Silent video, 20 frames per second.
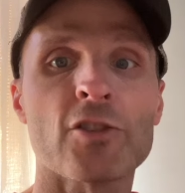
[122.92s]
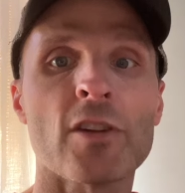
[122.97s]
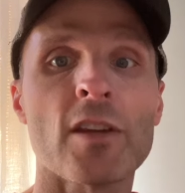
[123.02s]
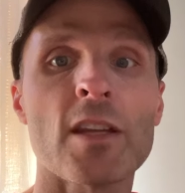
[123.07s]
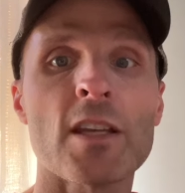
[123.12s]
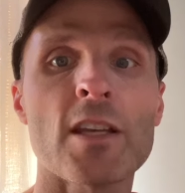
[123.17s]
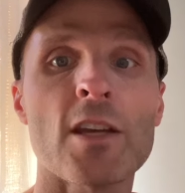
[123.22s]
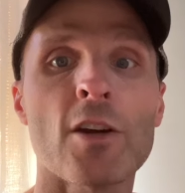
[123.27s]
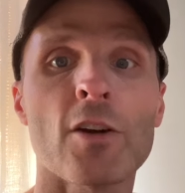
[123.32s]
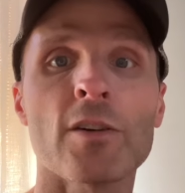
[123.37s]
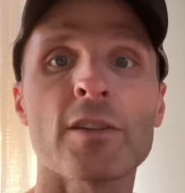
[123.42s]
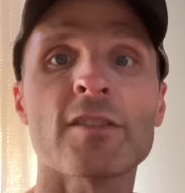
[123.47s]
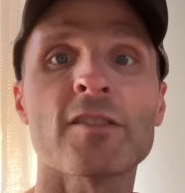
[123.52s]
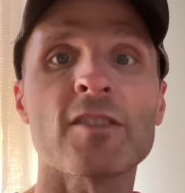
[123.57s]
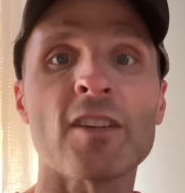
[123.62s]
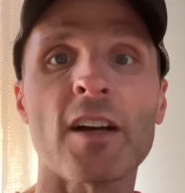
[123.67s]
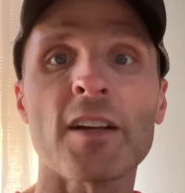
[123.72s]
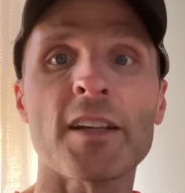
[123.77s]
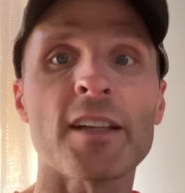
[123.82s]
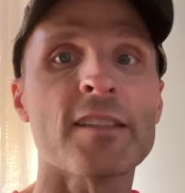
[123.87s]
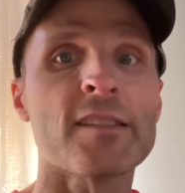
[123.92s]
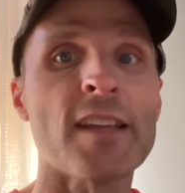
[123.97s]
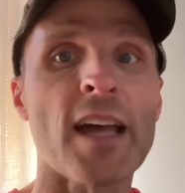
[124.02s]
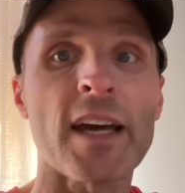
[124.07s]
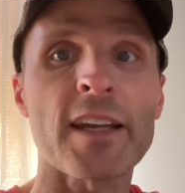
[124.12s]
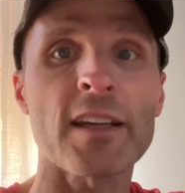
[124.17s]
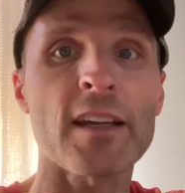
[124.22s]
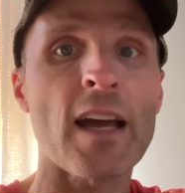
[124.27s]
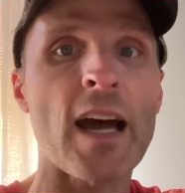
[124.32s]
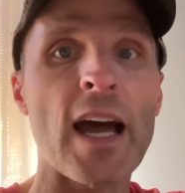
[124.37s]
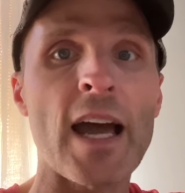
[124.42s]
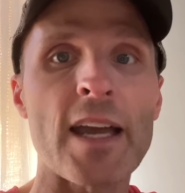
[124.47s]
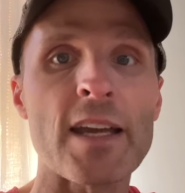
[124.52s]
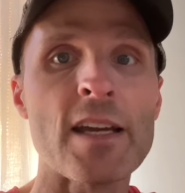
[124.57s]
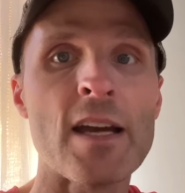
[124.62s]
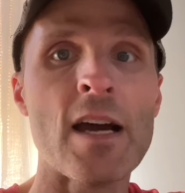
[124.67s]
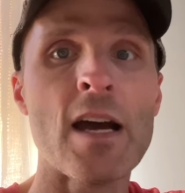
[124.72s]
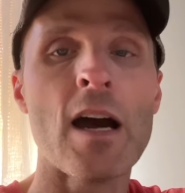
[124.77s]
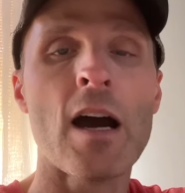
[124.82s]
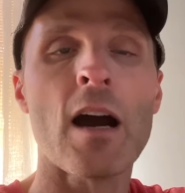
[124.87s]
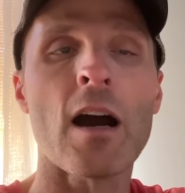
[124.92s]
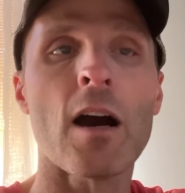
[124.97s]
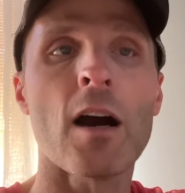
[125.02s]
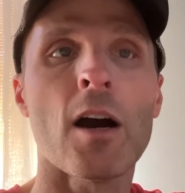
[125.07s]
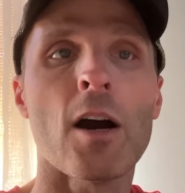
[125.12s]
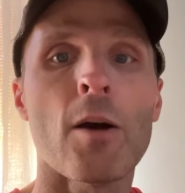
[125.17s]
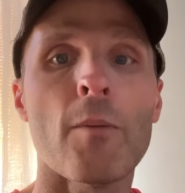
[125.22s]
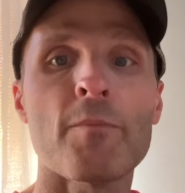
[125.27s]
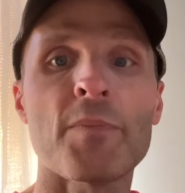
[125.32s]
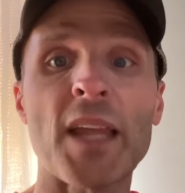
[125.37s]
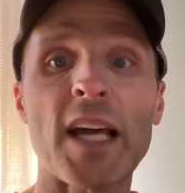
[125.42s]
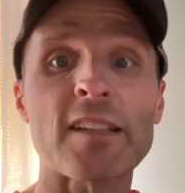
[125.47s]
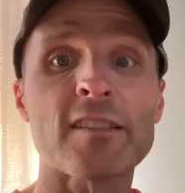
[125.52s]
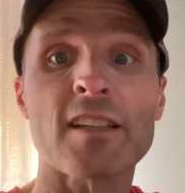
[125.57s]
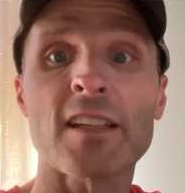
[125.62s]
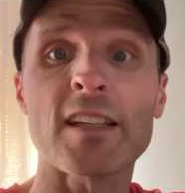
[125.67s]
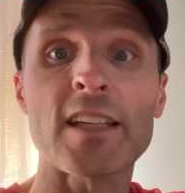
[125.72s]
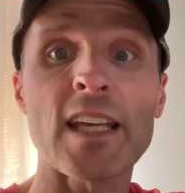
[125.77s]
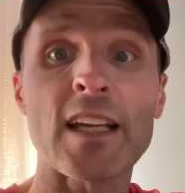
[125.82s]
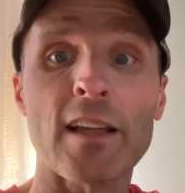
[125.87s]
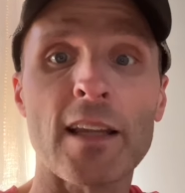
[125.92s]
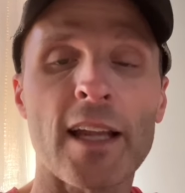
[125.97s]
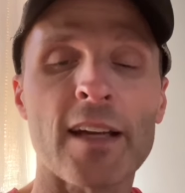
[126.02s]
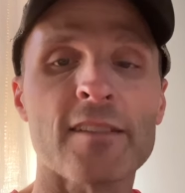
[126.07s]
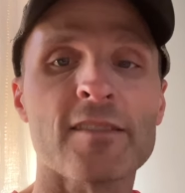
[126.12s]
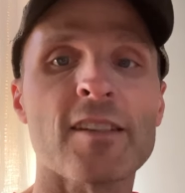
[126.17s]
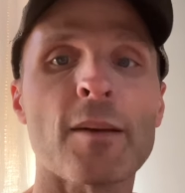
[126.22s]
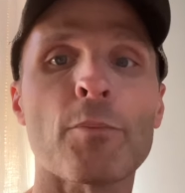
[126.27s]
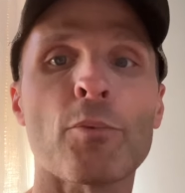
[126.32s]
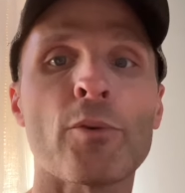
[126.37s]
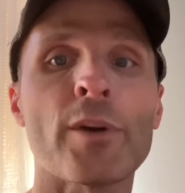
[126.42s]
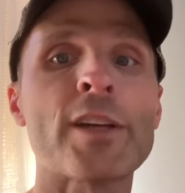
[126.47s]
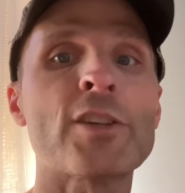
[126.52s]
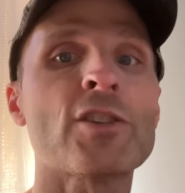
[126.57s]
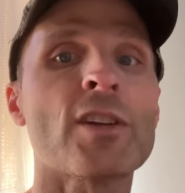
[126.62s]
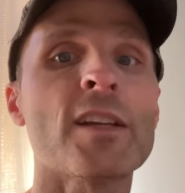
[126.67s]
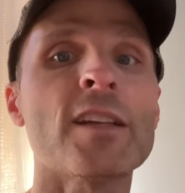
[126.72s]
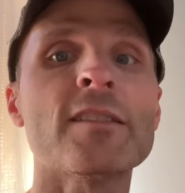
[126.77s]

of the year. And Sutton is not a guy that's going to get a lot of separation.